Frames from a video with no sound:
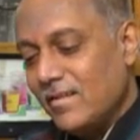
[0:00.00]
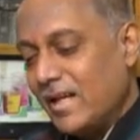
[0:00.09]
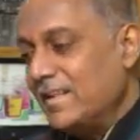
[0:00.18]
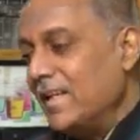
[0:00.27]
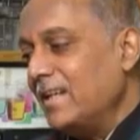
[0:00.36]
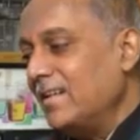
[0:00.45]

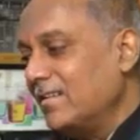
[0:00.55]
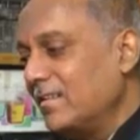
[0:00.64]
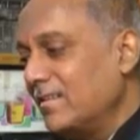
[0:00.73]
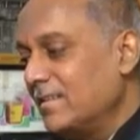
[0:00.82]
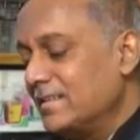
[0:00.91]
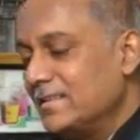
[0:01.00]
And then
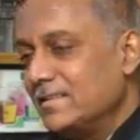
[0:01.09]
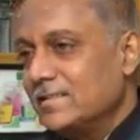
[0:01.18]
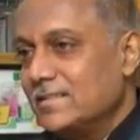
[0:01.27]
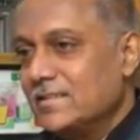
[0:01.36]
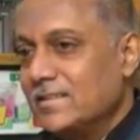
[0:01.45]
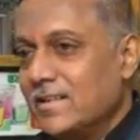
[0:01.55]

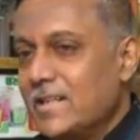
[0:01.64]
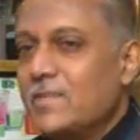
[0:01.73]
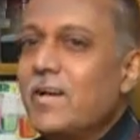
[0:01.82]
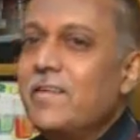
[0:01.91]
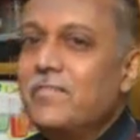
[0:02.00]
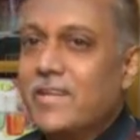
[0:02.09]
his
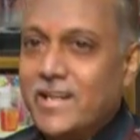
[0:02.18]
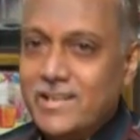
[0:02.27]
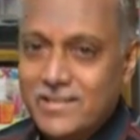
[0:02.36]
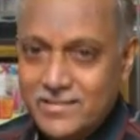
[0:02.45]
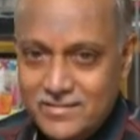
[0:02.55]
wife died.